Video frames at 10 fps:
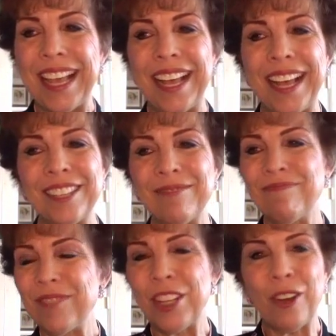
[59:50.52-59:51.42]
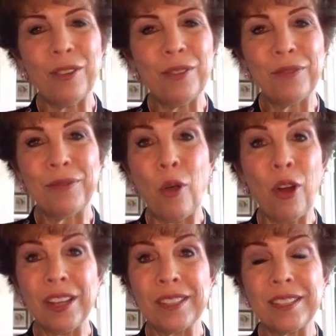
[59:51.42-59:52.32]

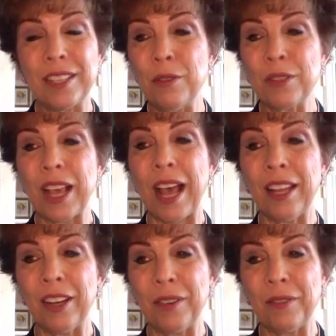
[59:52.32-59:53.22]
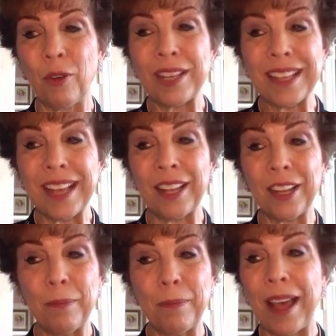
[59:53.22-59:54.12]
4 is use color, voice
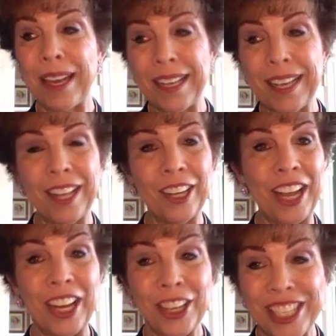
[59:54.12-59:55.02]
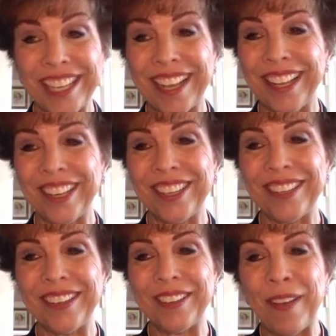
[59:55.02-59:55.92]
color, body color, energy
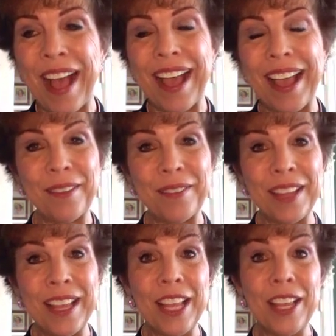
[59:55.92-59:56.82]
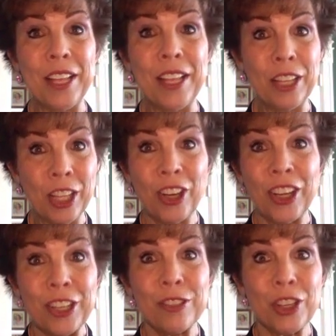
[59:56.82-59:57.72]
color. 5, learn to
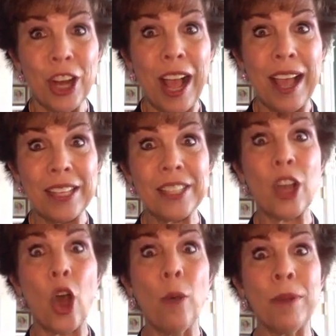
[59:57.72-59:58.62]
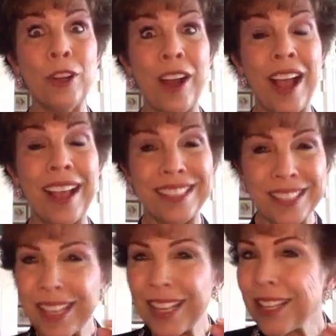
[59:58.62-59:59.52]
use your eyes. Open your
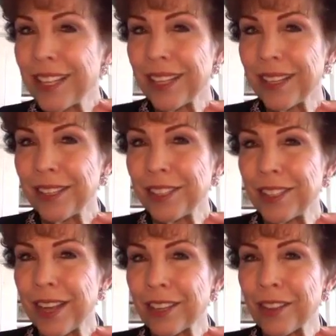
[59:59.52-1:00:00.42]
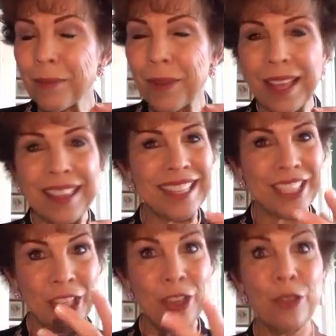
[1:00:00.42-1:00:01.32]
eyes. Talk to them like
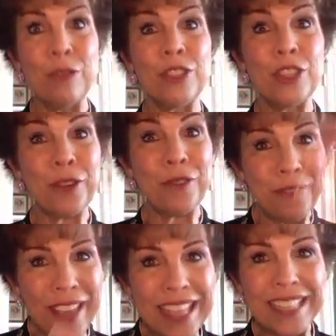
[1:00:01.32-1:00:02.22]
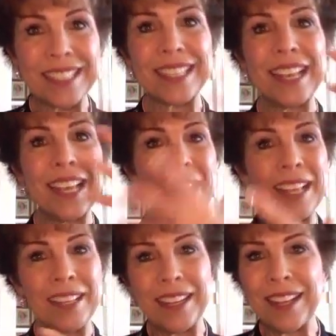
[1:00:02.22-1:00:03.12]
this. Use your face.
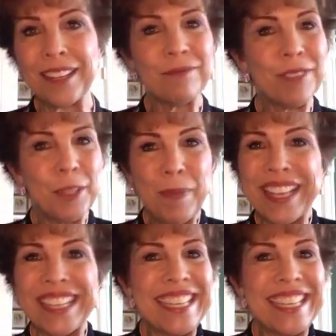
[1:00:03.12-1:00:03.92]
Speak in